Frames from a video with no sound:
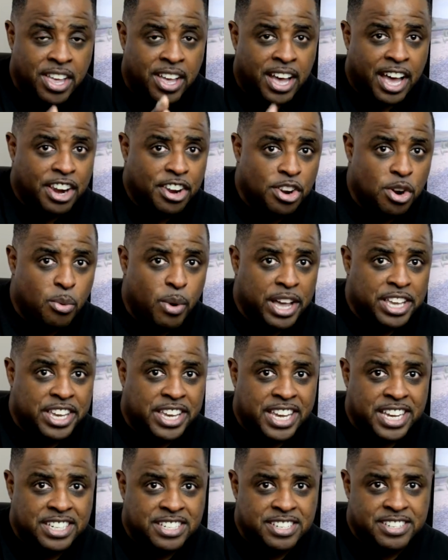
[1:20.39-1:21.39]
I don't know why you
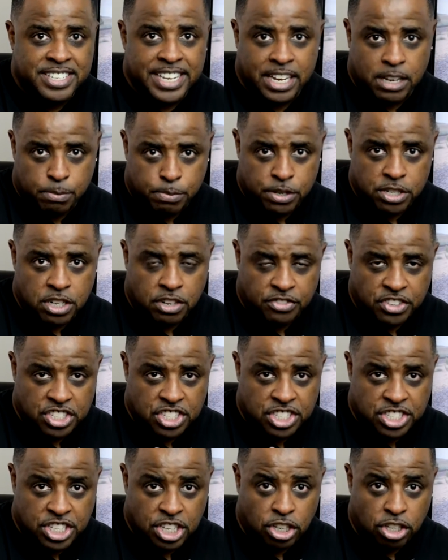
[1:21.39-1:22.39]
can't just take a picture of a
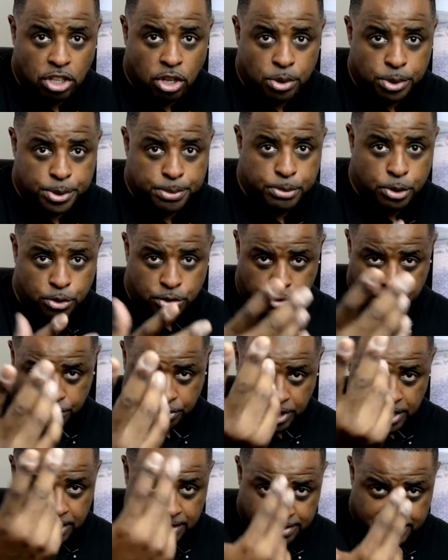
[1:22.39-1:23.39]
still locomotive
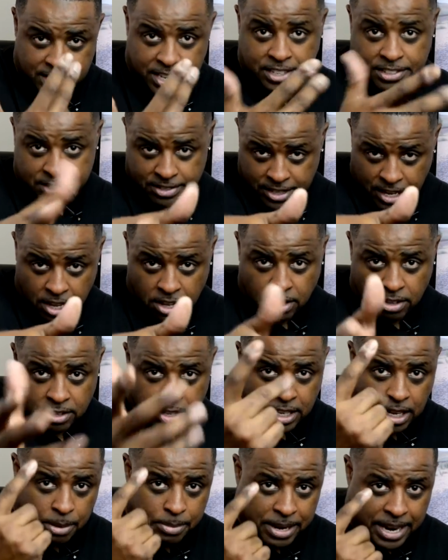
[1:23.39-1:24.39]
sitting still
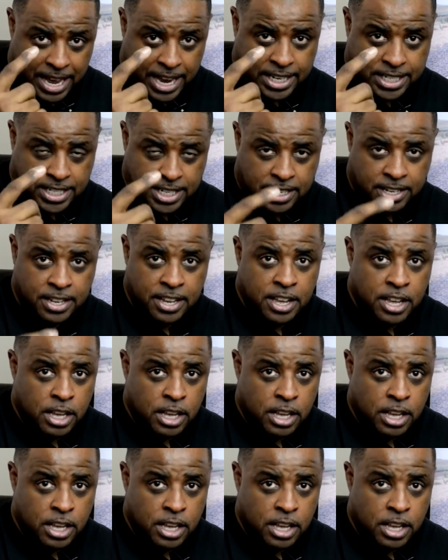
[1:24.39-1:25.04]
coming at you,